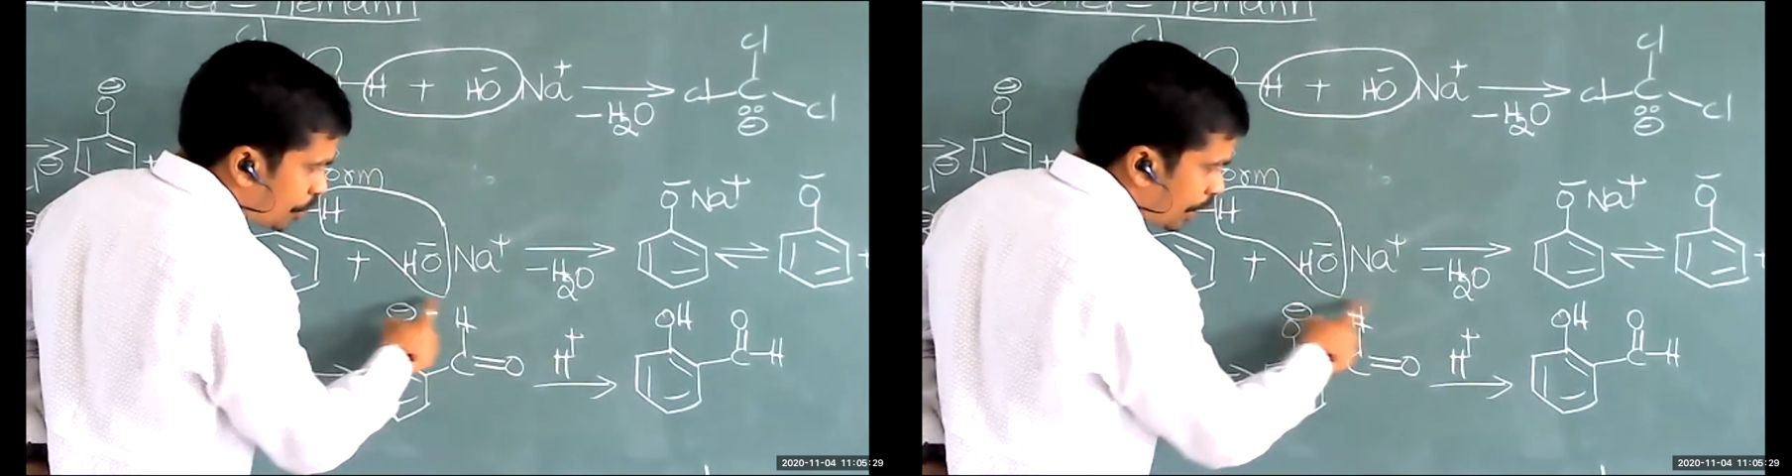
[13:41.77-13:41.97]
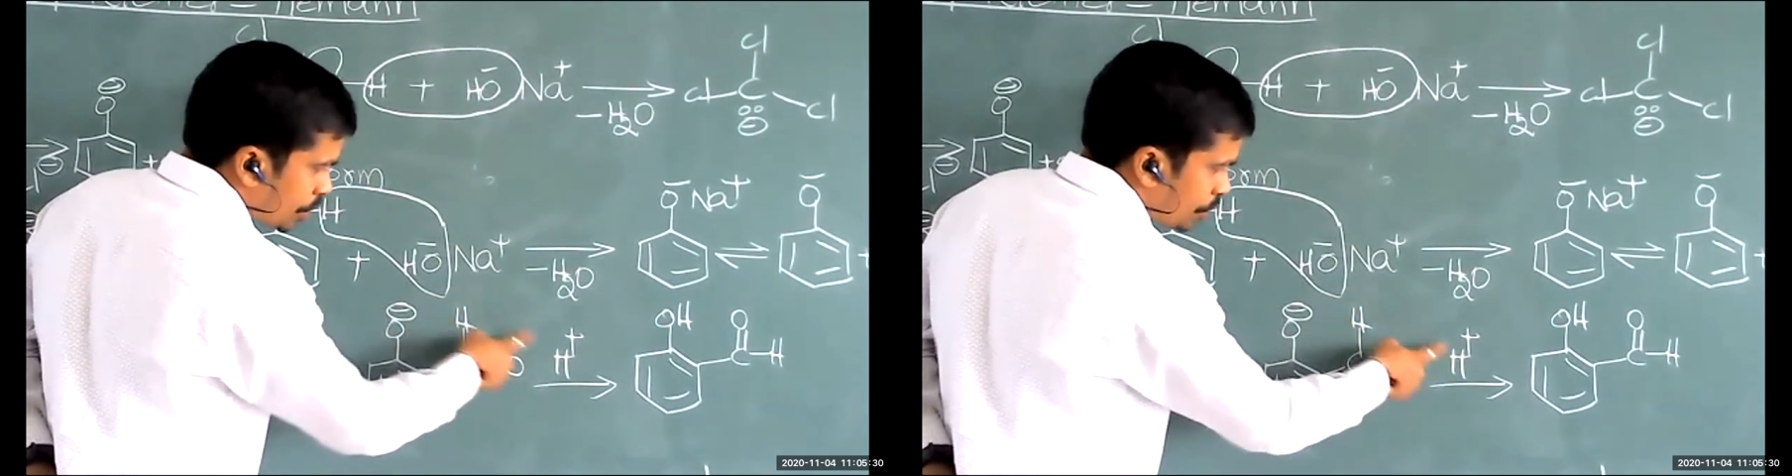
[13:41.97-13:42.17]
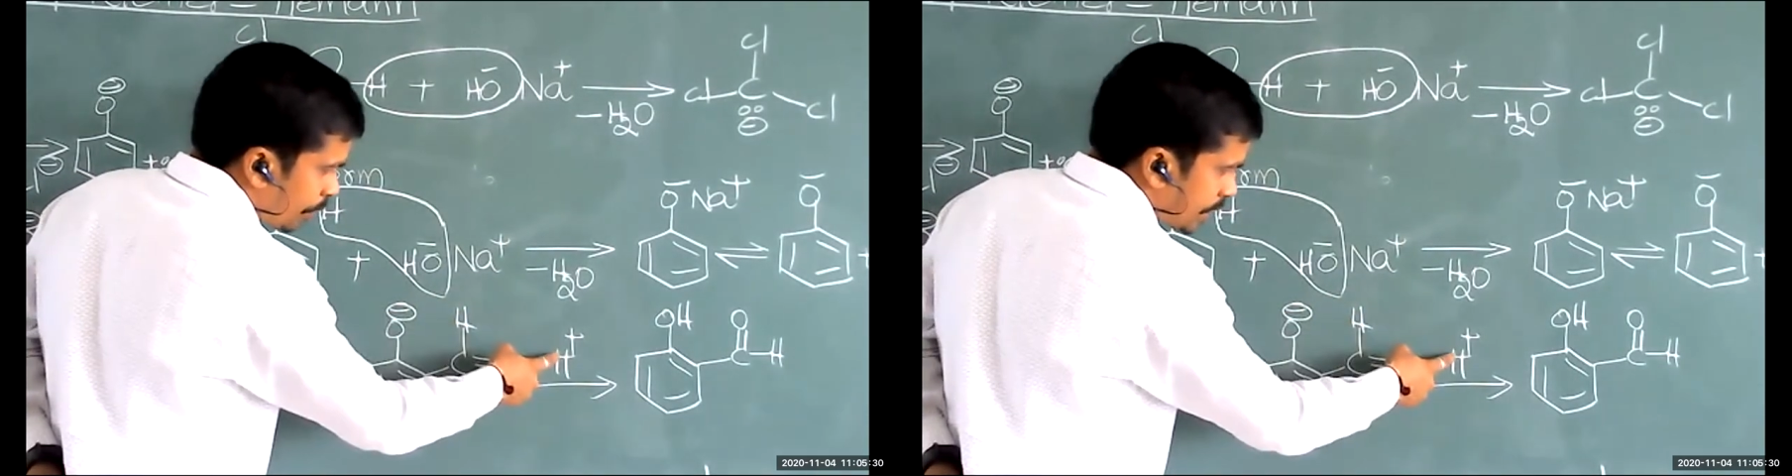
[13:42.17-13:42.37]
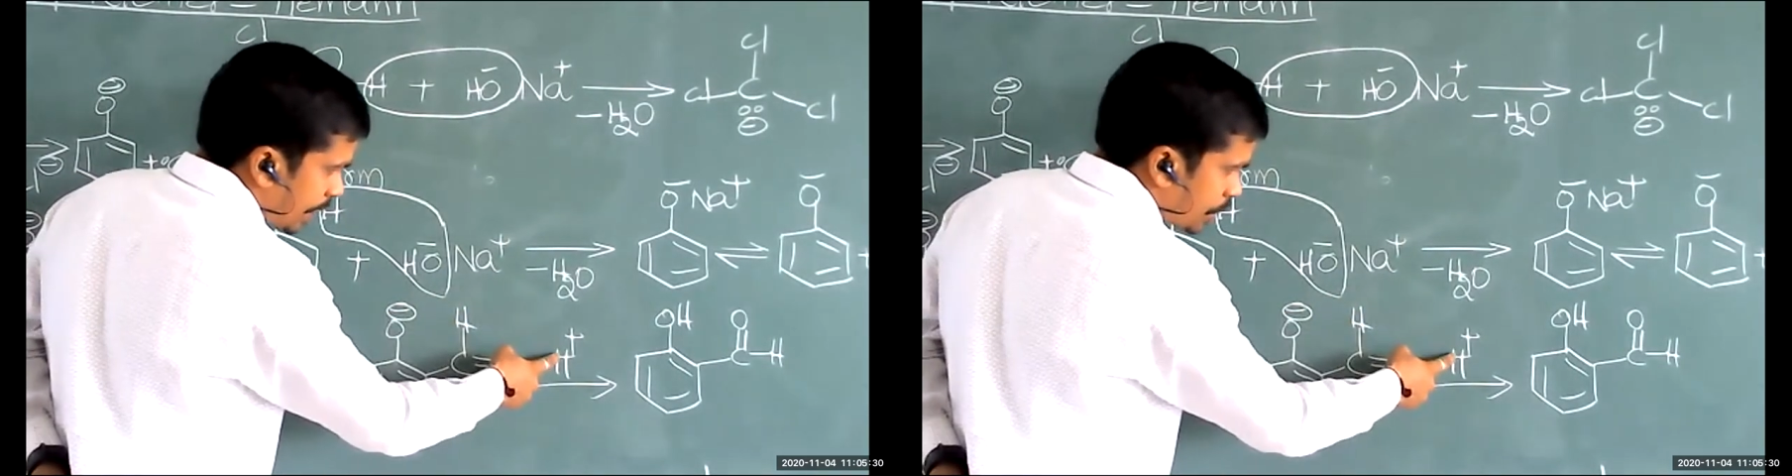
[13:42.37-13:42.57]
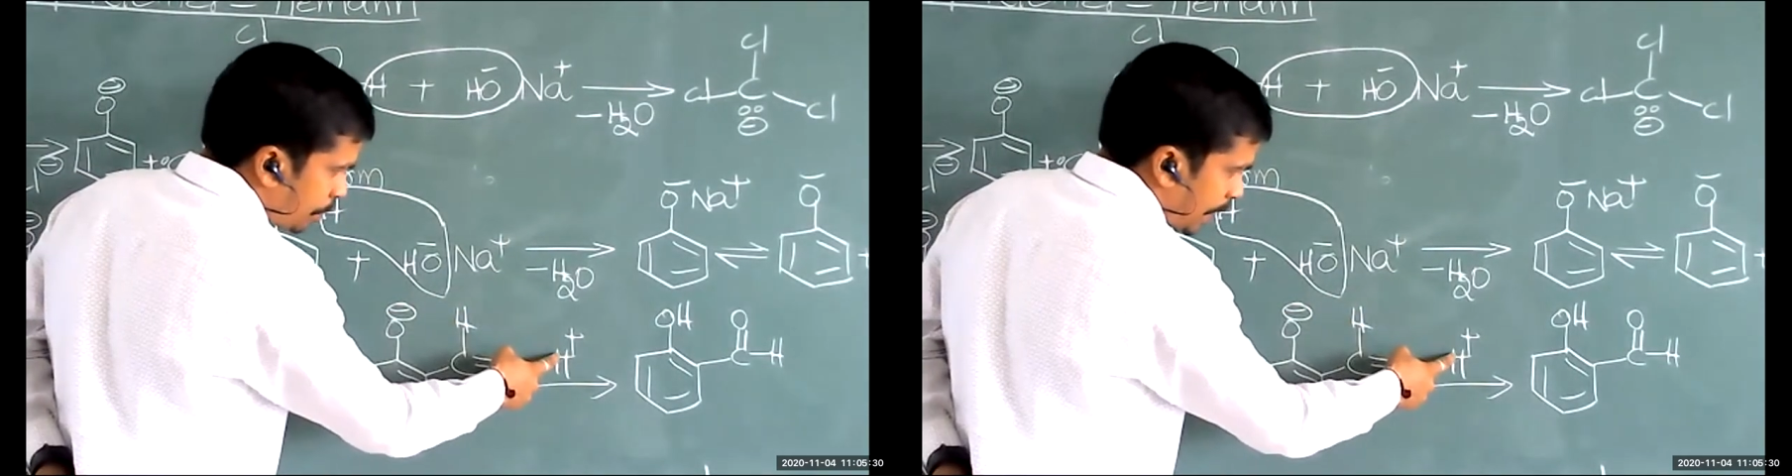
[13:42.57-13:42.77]
charge towards
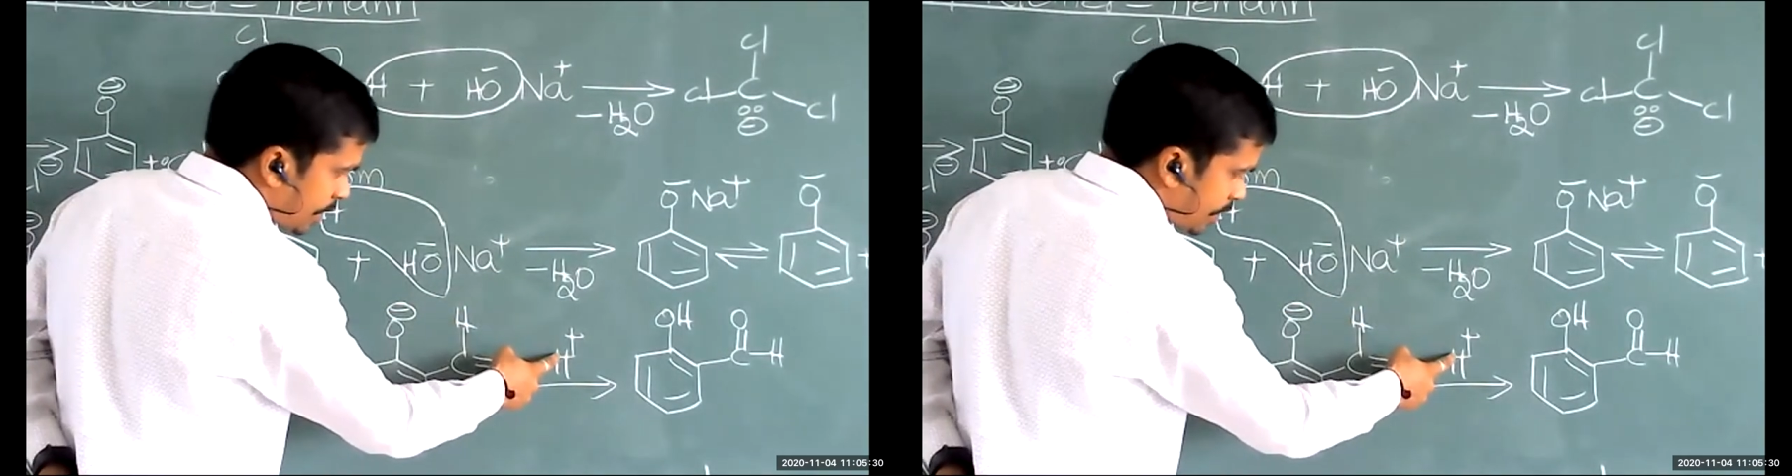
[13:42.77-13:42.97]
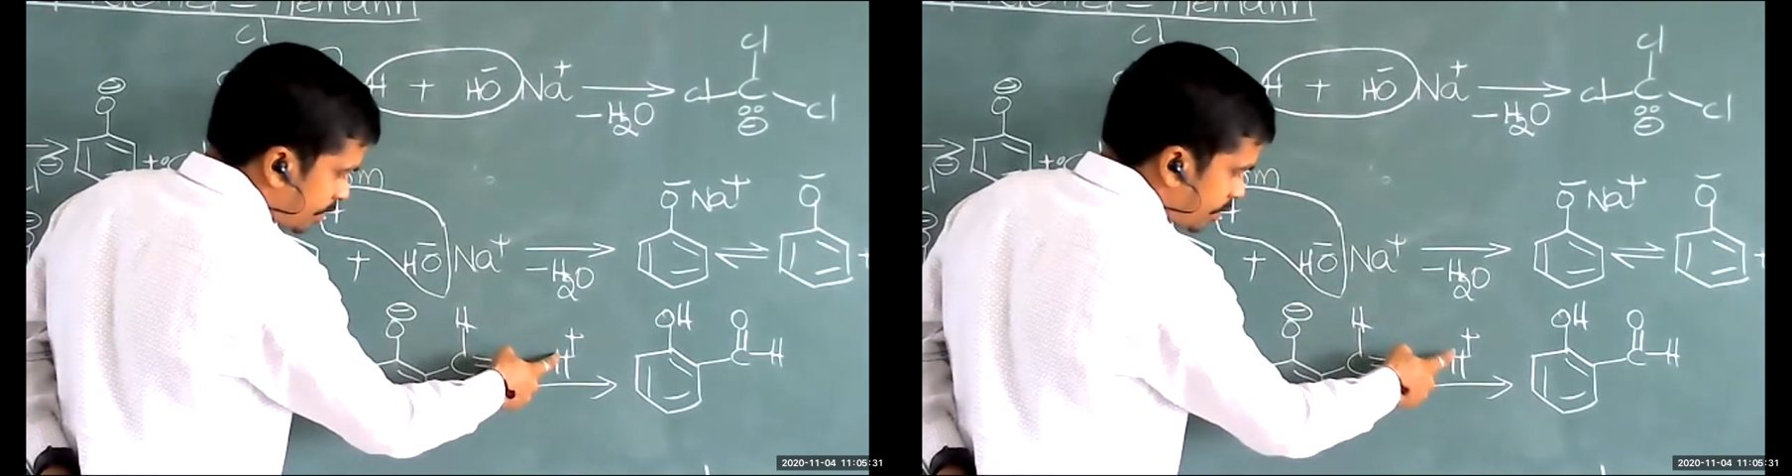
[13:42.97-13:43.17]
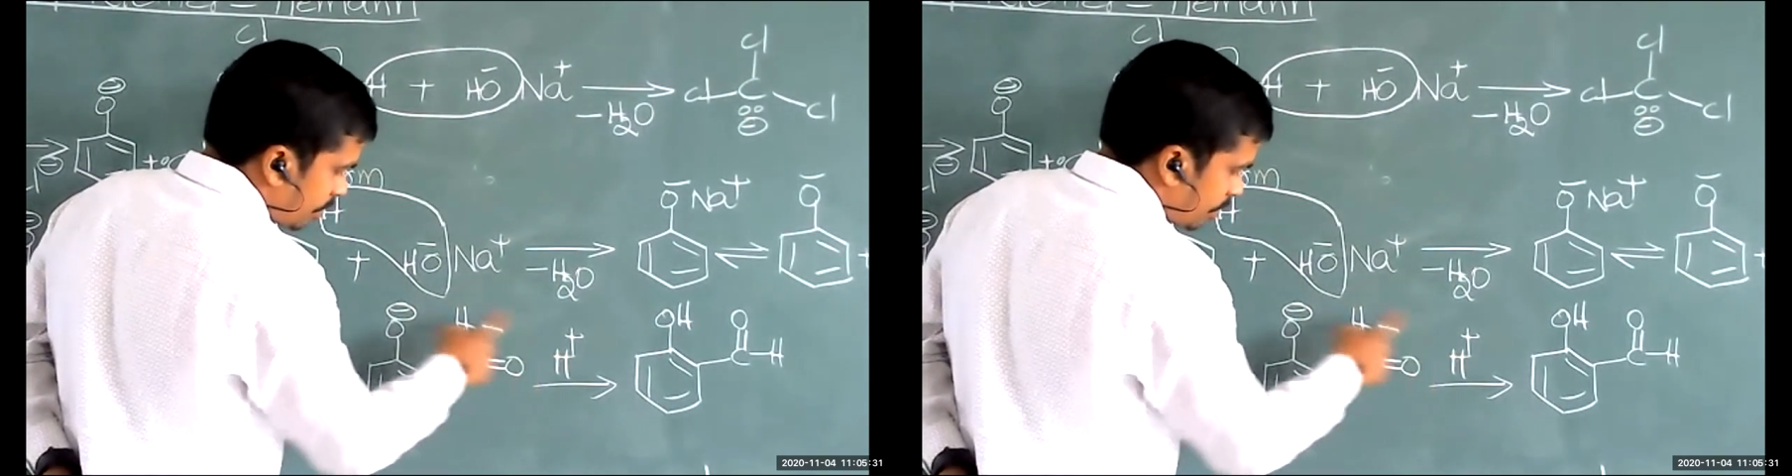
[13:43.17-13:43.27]
H plus.